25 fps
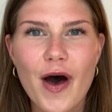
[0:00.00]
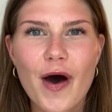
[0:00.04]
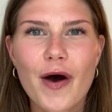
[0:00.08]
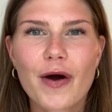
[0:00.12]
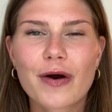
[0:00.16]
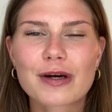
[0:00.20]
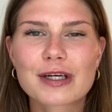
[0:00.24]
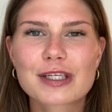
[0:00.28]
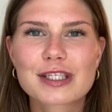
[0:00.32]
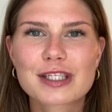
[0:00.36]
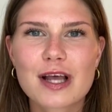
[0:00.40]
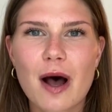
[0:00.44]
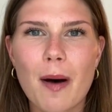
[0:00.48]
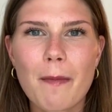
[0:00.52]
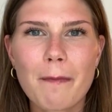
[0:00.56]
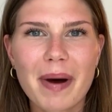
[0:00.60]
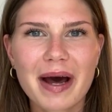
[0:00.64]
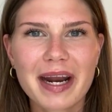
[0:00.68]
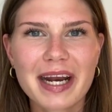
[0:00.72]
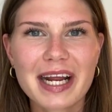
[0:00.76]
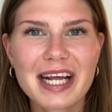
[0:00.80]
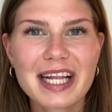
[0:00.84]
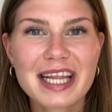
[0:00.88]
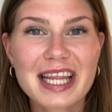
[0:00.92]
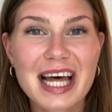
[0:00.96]
or
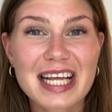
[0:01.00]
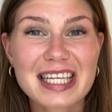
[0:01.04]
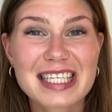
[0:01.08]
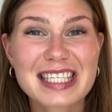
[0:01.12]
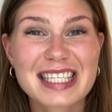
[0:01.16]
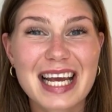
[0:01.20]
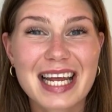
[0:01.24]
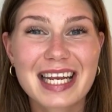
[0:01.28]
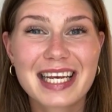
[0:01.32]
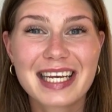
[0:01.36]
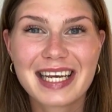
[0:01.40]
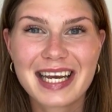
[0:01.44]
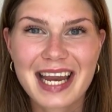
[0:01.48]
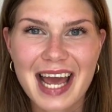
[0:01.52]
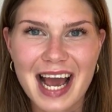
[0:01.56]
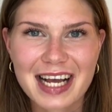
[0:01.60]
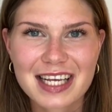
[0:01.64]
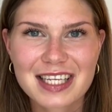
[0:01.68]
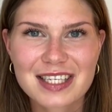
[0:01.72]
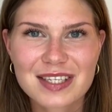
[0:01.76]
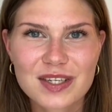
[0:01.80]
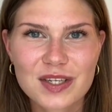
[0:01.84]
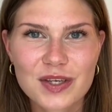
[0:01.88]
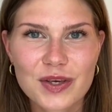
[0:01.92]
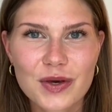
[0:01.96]
somebody that sat
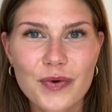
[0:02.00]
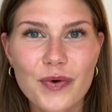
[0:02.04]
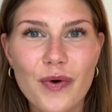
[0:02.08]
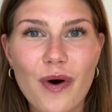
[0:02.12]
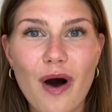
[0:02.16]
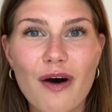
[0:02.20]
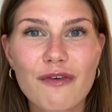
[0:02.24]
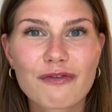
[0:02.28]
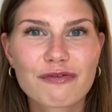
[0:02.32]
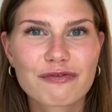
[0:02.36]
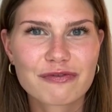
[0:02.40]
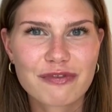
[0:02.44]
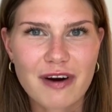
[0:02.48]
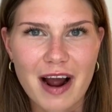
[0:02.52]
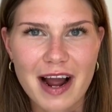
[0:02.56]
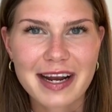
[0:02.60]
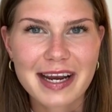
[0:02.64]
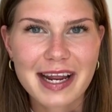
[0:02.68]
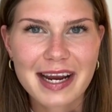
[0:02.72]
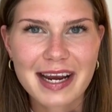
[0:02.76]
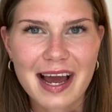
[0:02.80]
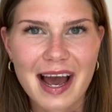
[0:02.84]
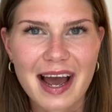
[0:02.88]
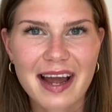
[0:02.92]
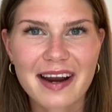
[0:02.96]
next to you on Friday
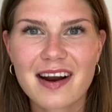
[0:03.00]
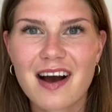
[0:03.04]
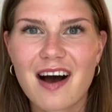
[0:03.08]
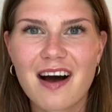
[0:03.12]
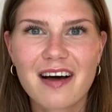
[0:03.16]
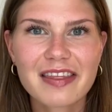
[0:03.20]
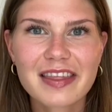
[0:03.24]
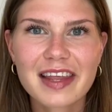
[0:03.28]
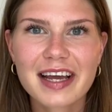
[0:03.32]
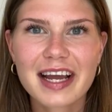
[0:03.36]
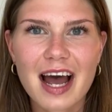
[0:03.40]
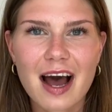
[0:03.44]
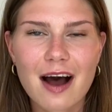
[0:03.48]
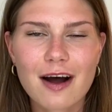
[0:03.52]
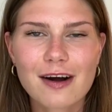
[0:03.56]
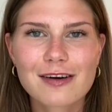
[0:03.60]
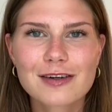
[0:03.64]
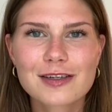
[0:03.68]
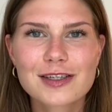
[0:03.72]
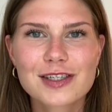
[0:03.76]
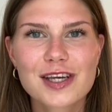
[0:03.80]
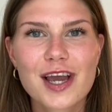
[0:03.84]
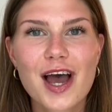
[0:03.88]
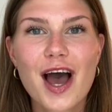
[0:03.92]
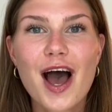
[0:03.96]
night on the
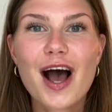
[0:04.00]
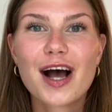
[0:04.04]
couch,